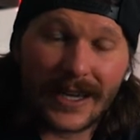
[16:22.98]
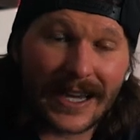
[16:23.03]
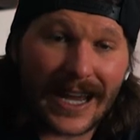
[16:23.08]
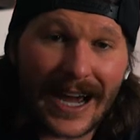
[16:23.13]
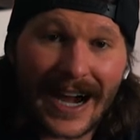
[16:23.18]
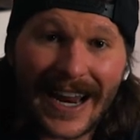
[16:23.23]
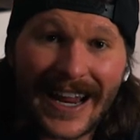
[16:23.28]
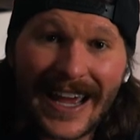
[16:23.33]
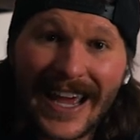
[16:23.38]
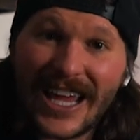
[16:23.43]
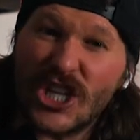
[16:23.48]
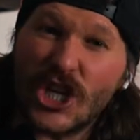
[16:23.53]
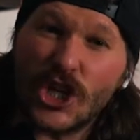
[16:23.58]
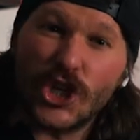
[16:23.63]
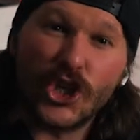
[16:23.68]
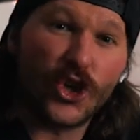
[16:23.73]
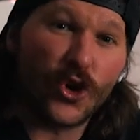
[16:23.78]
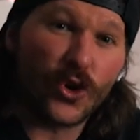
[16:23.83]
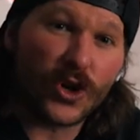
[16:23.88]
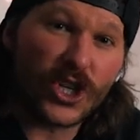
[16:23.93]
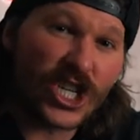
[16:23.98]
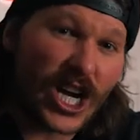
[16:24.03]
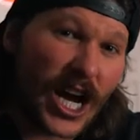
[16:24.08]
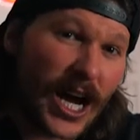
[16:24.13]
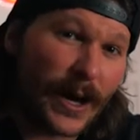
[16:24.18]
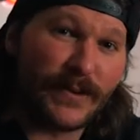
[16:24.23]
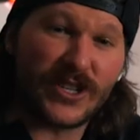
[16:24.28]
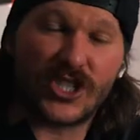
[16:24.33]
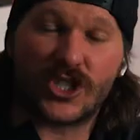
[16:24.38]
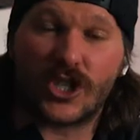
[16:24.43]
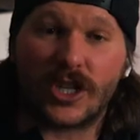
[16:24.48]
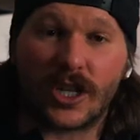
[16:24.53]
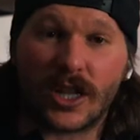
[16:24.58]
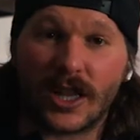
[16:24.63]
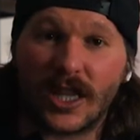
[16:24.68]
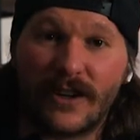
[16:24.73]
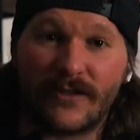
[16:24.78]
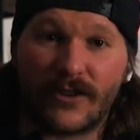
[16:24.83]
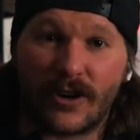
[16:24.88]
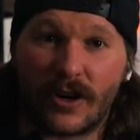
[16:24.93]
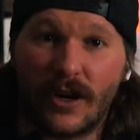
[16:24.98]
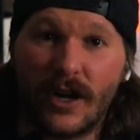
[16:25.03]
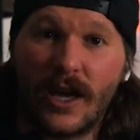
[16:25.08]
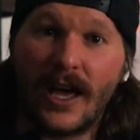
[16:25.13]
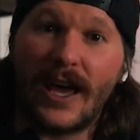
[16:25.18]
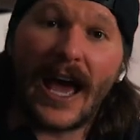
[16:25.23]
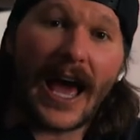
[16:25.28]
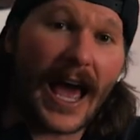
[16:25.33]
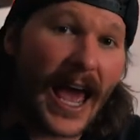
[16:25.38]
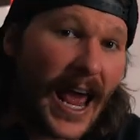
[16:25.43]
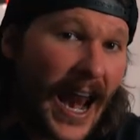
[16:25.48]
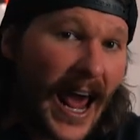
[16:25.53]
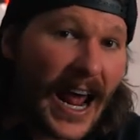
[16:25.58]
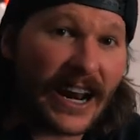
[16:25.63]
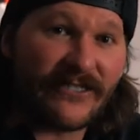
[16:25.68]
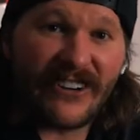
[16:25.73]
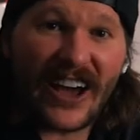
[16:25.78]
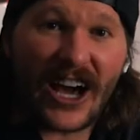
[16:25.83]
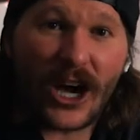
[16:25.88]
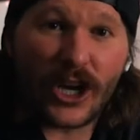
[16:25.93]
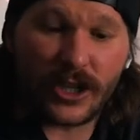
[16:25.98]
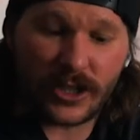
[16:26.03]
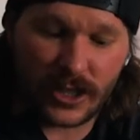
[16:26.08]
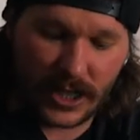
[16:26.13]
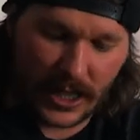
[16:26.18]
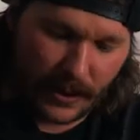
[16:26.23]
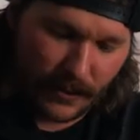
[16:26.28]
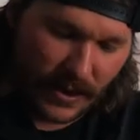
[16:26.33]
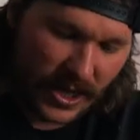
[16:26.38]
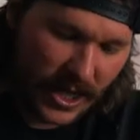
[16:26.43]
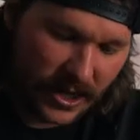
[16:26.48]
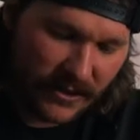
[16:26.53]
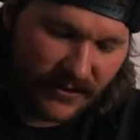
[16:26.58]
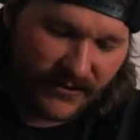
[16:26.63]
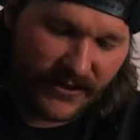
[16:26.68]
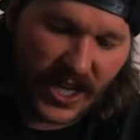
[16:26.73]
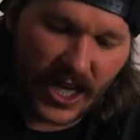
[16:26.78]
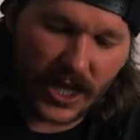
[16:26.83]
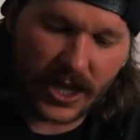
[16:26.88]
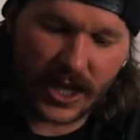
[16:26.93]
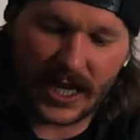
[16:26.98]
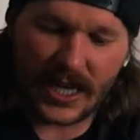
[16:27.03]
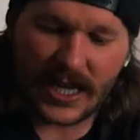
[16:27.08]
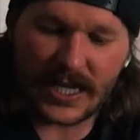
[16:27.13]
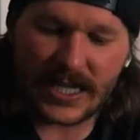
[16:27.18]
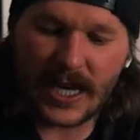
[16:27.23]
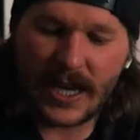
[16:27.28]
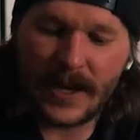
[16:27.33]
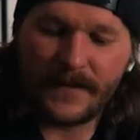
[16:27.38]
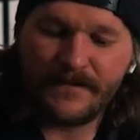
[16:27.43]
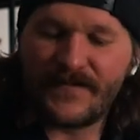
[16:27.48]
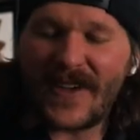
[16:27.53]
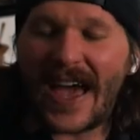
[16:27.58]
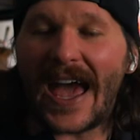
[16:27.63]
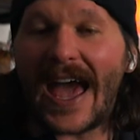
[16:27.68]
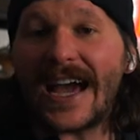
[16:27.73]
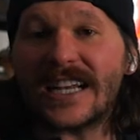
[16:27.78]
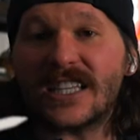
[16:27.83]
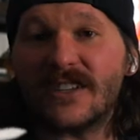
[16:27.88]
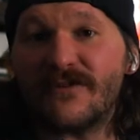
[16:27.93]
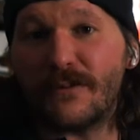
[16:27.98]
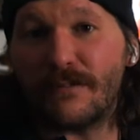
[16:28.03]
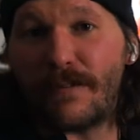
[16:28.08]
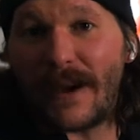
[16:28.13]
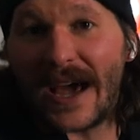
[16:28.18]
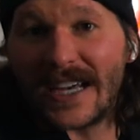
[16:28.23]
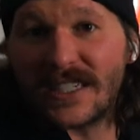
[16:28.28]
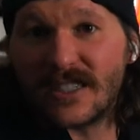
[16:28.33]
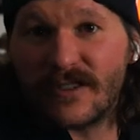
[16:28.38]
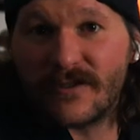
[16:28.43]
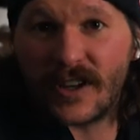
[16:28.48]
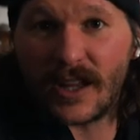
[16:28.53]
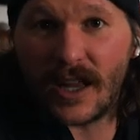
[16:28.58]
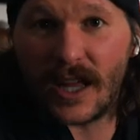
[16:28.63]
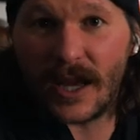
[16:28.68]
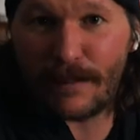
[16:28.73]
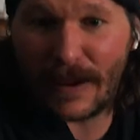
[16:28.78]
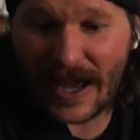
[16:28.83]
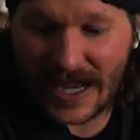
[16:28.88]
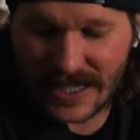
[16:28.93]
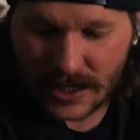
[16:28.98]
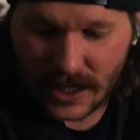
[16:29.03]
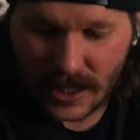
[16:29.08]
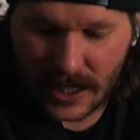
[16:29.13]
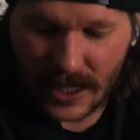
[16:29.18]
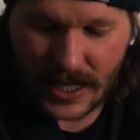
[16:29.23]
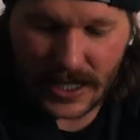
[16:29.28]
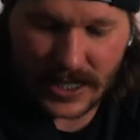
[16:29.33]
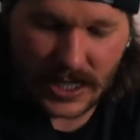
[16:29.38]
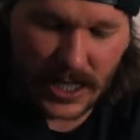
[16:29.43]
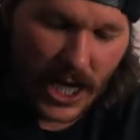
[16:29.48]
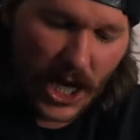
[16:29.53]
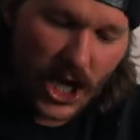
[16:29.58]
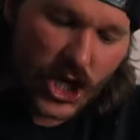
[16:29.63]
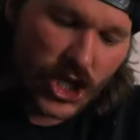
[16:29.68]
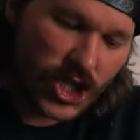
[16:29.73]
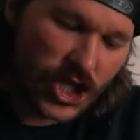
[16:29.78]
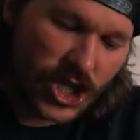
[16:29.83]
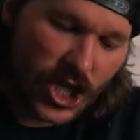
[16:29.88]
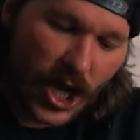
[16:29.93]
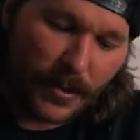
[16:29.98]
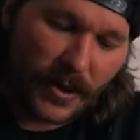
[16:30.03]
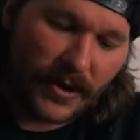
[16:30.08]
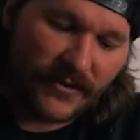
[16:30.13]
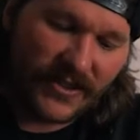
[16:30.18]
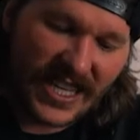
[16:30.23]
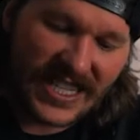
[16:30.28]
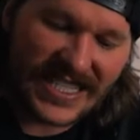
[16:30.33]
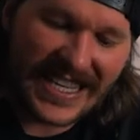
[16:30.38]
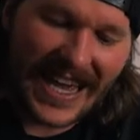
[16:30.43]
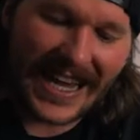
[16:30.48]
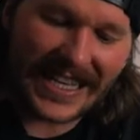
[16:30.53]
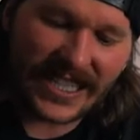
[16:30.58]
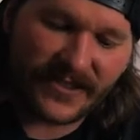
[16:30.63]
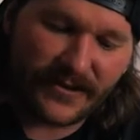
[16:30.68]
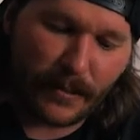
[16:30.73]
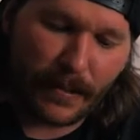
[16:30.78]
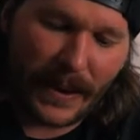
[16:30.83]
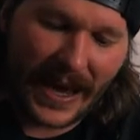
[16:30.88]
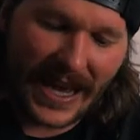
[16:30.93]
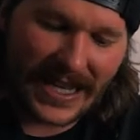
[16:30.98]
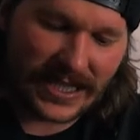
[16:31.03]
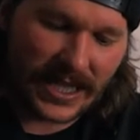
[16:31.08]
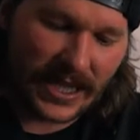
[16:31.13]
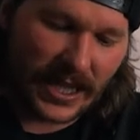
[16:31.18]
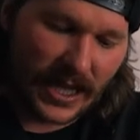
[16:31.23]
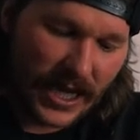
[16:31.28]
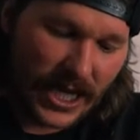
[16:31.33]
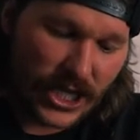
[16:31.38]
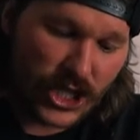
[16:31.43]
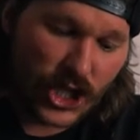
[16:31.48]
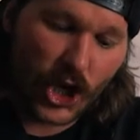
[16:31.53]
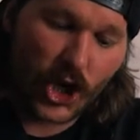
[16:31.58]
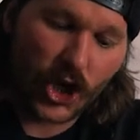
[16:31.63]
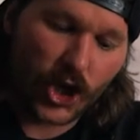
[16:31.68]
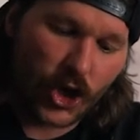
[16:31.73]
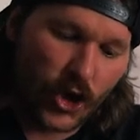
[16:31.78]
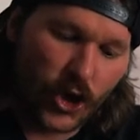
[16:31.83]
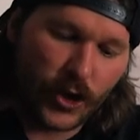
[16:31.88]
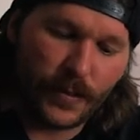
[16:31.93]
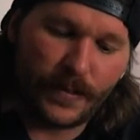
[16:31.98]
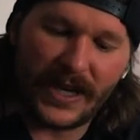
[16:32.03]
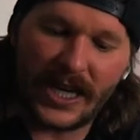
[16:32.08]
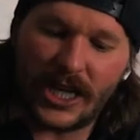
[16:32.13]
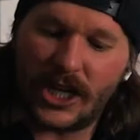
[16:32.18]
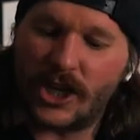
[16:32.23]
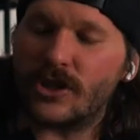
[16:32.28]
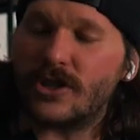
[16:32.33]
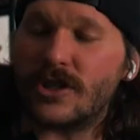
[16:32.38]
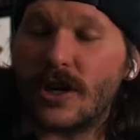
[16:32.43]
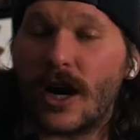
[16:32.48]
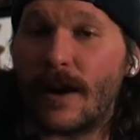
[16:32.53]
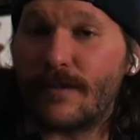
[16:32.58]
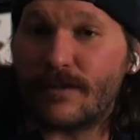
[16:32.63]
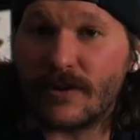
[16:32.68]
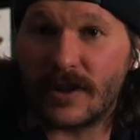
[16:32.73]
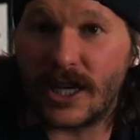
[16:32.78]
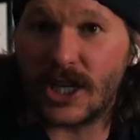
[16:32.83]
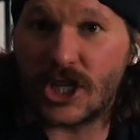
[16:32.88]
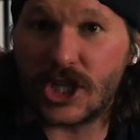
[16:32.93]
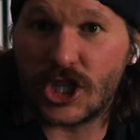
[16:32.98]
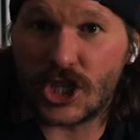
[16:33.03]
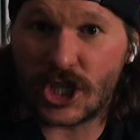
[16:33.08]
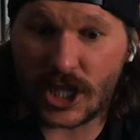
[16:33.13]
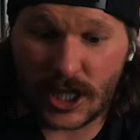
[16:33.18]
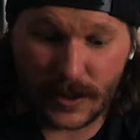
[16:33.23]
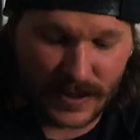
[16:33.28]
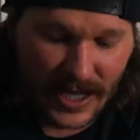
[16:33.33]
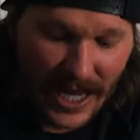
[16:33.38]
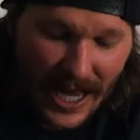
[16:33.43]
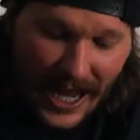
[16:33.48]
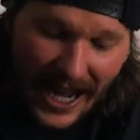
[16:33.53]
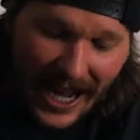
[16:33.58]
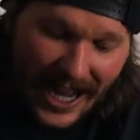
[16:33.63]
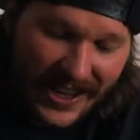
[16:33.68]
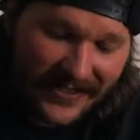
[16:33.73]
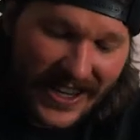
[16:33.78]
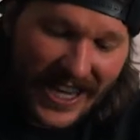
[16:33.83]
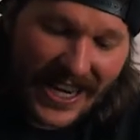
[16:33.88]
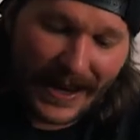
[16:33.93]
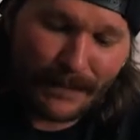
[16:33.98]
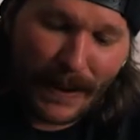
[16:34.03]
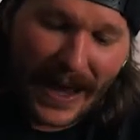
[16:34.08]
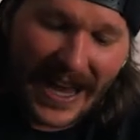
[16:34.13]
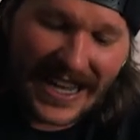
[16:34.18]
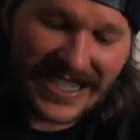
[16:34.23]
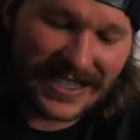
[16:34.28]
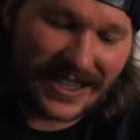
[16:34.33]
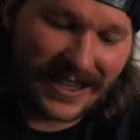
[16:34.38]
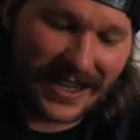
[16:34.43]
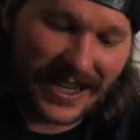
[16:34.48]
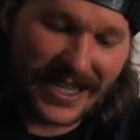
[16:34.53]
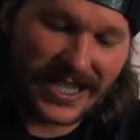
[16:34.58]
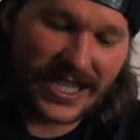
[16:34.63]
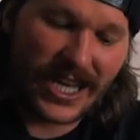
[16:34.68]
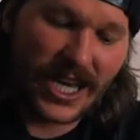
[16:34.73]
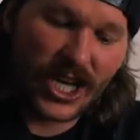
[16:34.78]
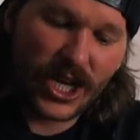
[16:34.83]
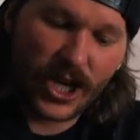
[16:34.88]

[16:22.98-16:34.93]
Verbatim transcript: Got it? And then your job is to deliver and add value to them. And then the fifth is active and passive past clients. Some of these active and past clients could be in your top relationships. I've had past clients